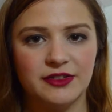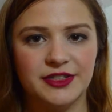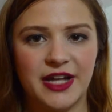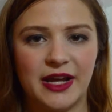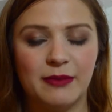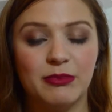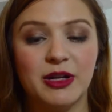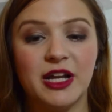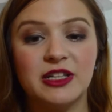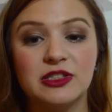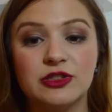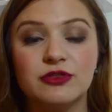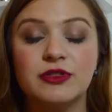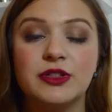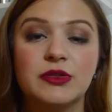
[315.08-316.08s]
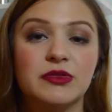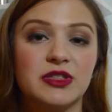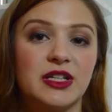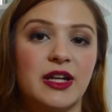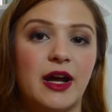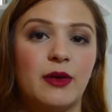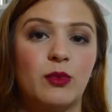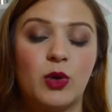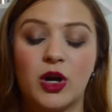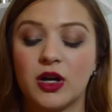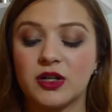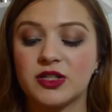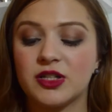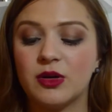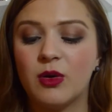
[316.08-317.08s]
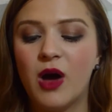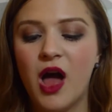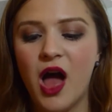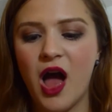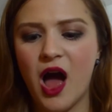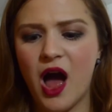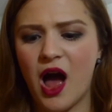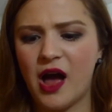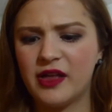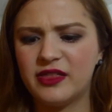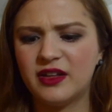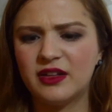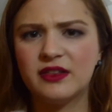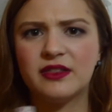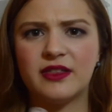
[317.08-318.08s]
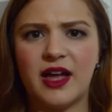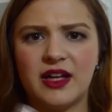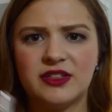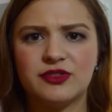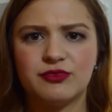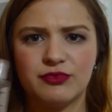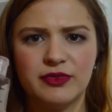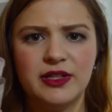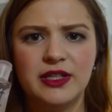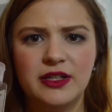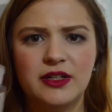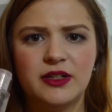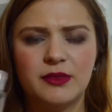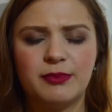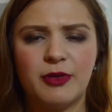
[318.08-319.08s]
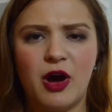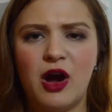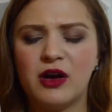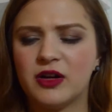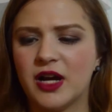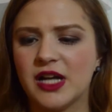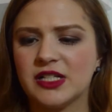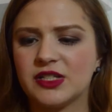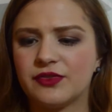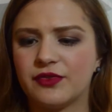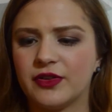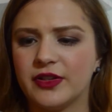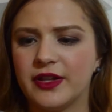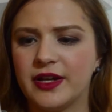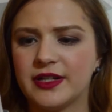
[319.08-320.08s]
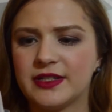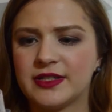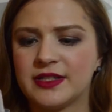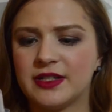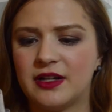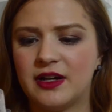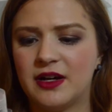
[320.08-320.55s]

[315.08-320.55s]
day, but I do use it at work. So I think that's really good progress for this.